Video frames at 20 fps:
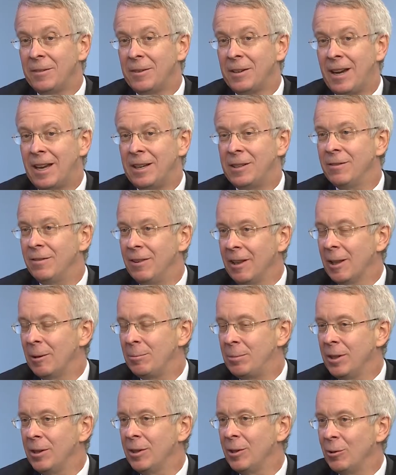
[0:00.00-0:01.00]
got
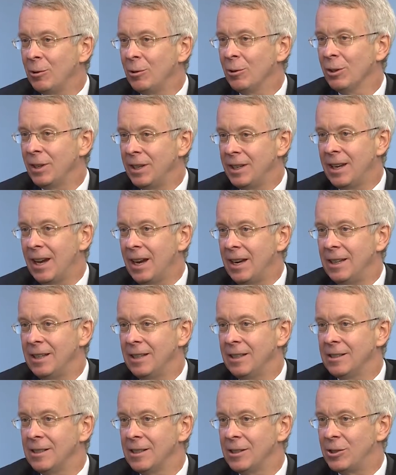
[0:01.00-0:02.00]
developed in the early
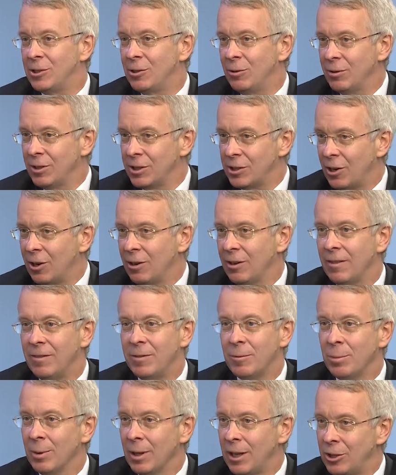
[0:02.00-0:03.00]
90s as soon as
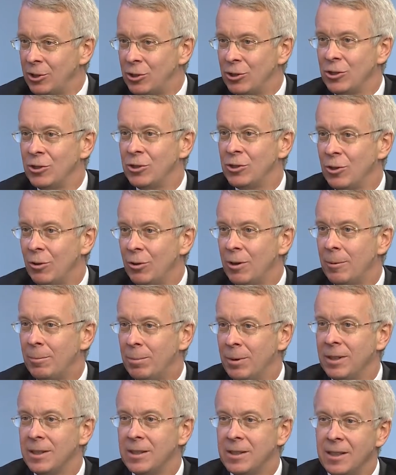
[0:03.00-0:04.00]
RF ablation showed
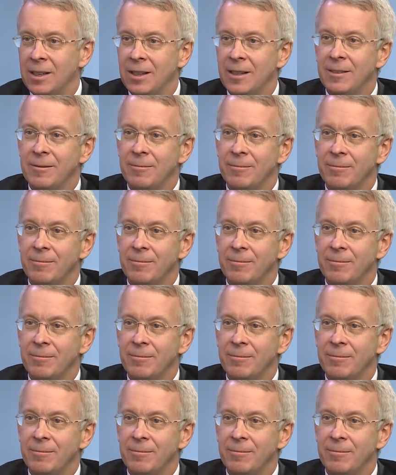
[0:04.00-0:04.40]
up on the scene.